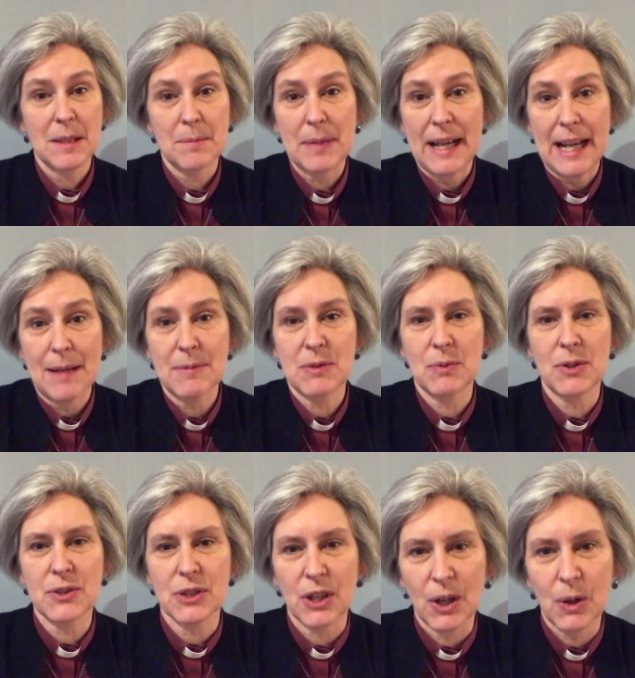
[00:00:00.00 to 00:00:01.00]
Perhaps
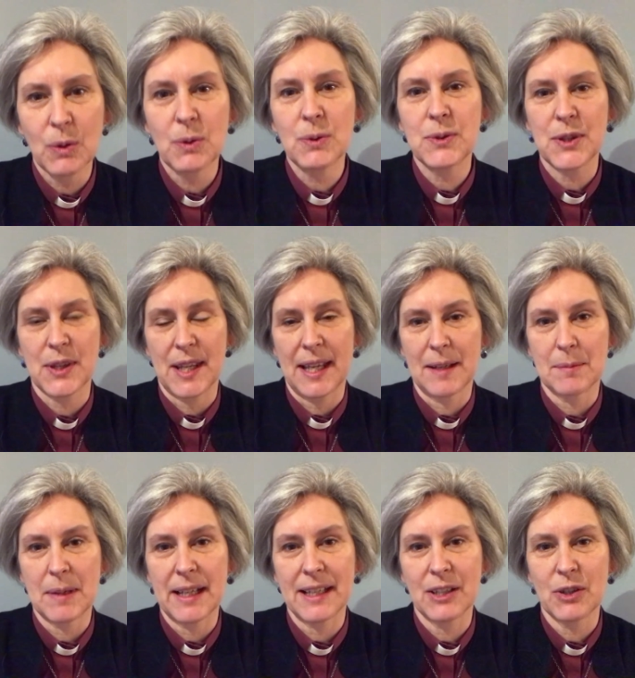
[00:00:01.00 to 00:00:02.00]
what old thing
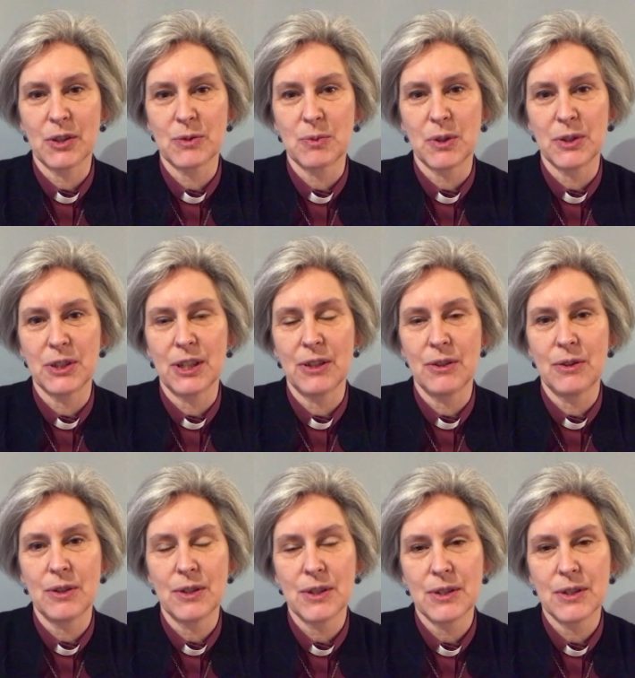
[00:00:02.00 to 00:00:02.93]
might God want you